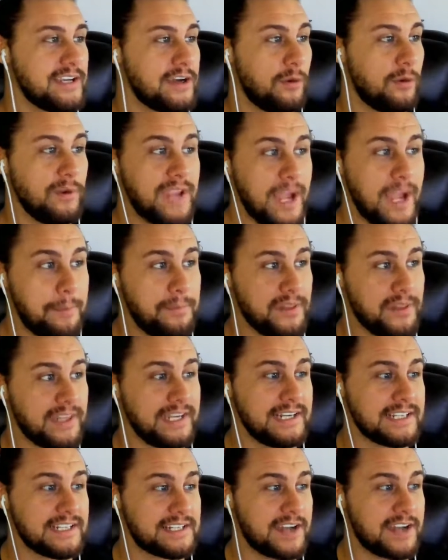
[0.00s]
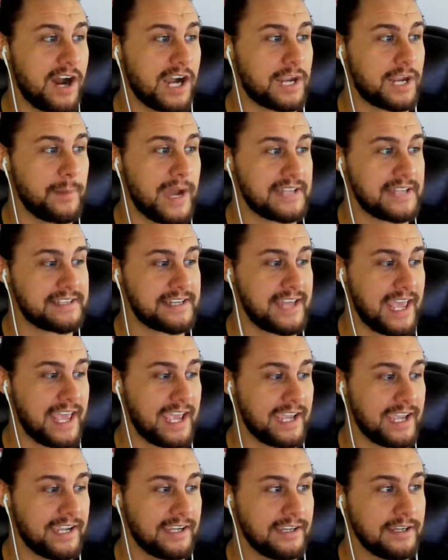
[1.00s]
We got plenty to talk about
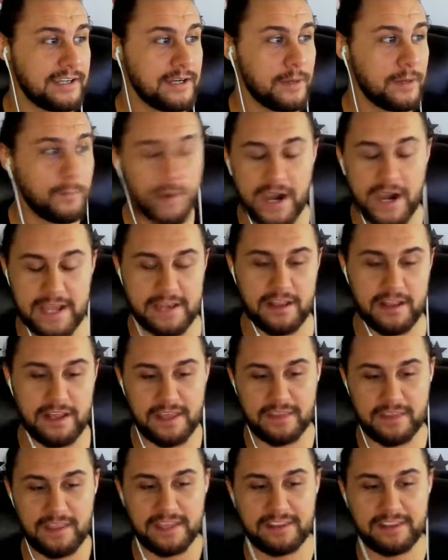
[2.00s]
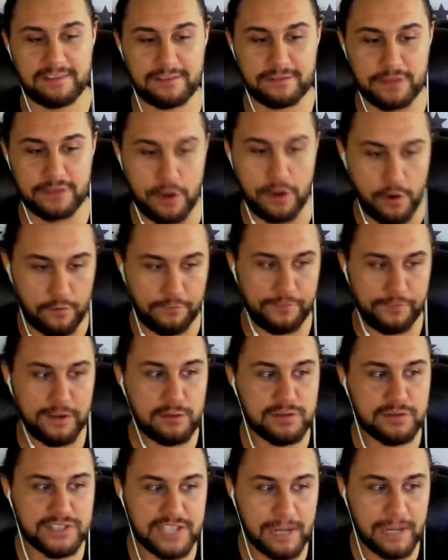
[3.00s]
today, but like there are a
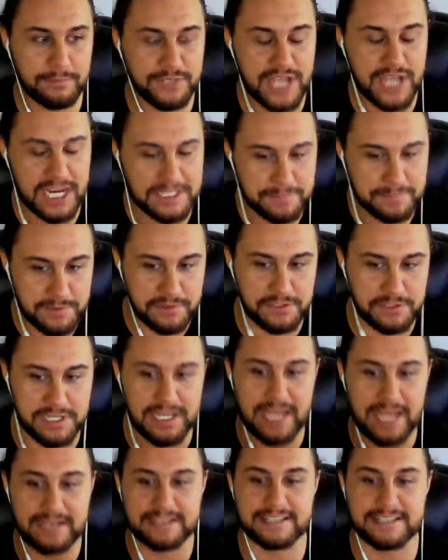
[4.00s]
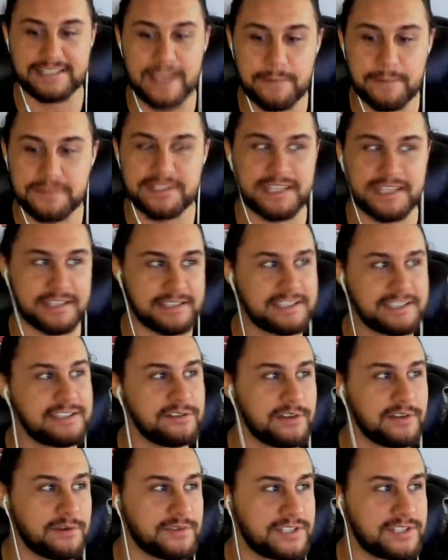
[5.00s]
few subjects, but there's a lot of substance to
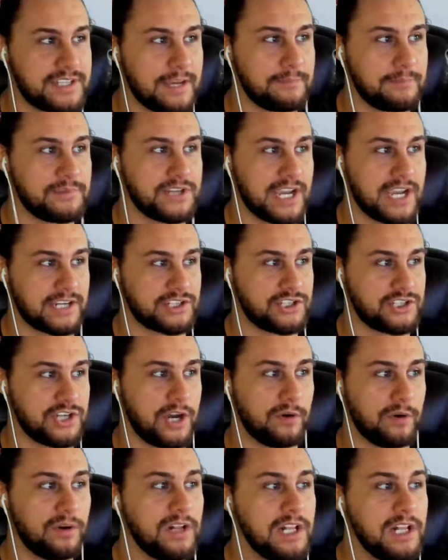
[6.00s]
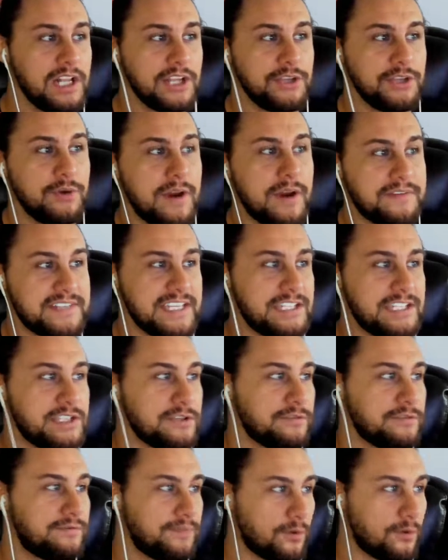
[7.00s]
those subjects, Joe. Yeah. UFC
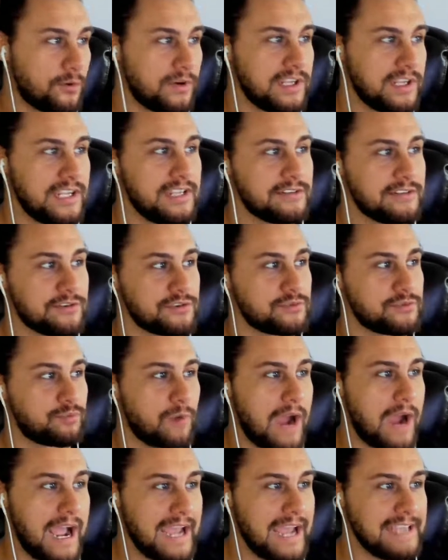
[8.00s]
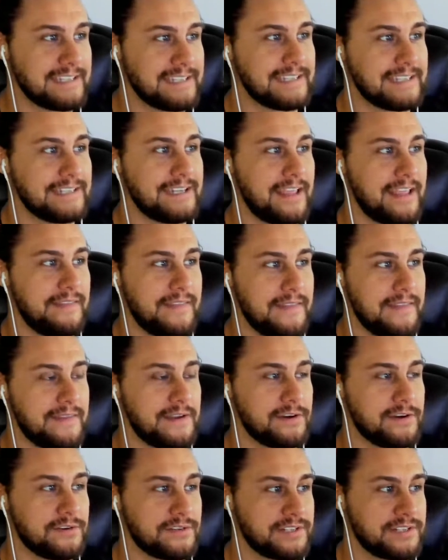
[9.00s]
240, there's Rizin, and then
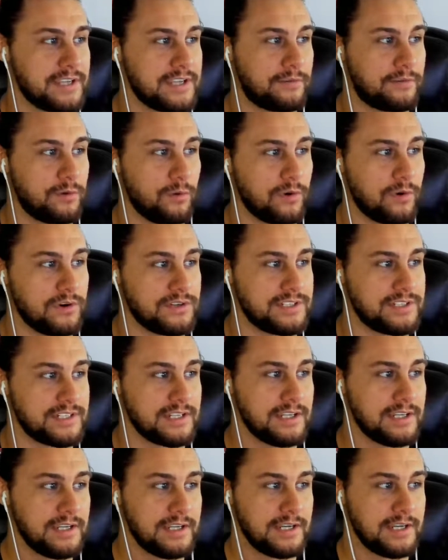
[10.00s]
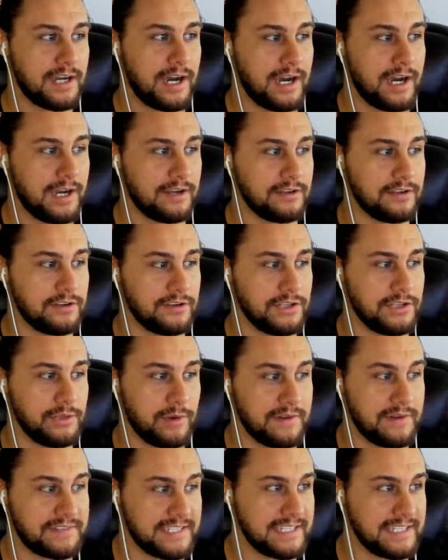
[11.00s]
there's, of course,
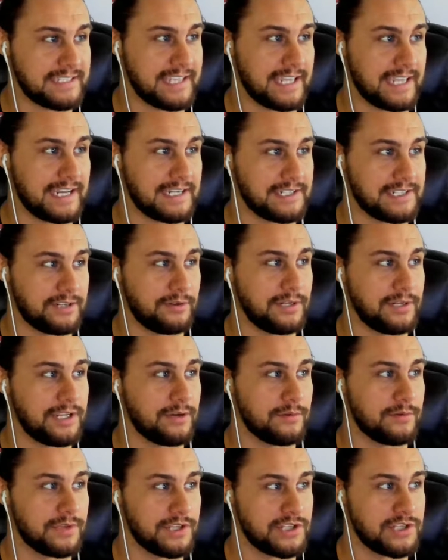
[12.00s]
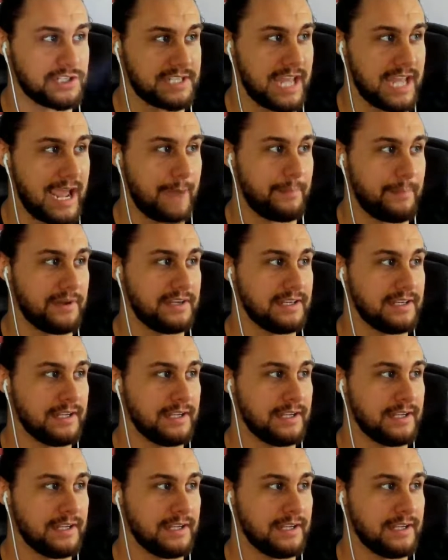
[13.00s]
UFC San Antonio that just happened.